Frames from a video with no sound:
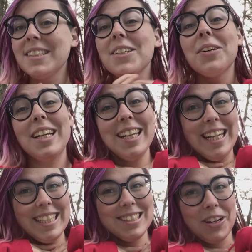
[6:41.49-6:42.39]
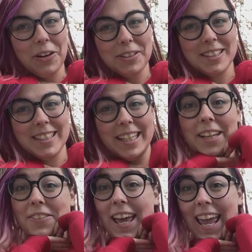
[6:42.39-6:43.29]
So it is courtesy
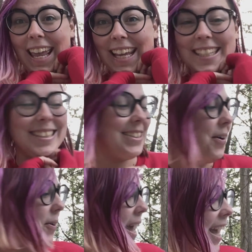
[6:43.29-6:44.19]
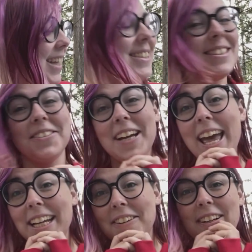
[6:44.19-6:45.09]
of Hanes. Okay, so
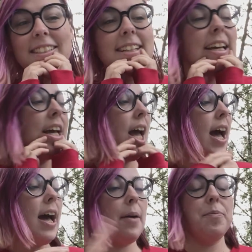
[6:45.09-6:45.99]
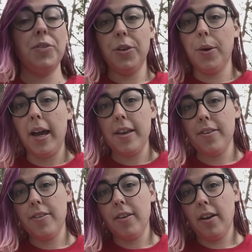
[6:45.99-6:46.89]
anyways, you
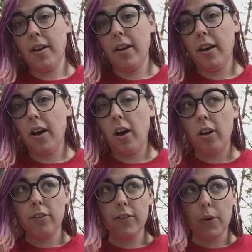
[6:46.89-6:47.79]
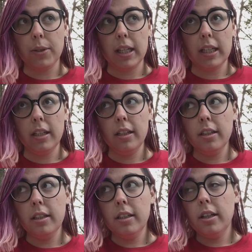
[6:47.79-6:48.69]
guys all voted
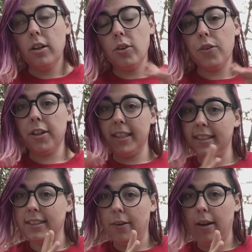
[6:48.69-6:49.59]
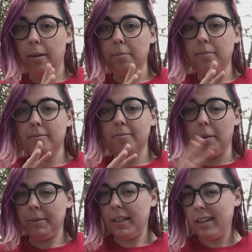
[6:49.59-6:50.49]
over on Instagram.
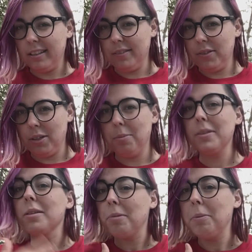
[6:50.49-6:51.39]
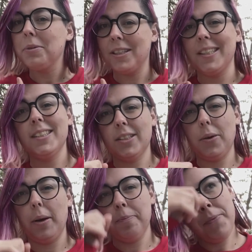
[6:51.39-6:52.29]
Maybe not all of you, but the people on
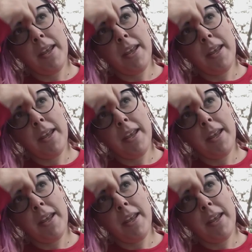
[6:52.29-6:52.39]
Instagram.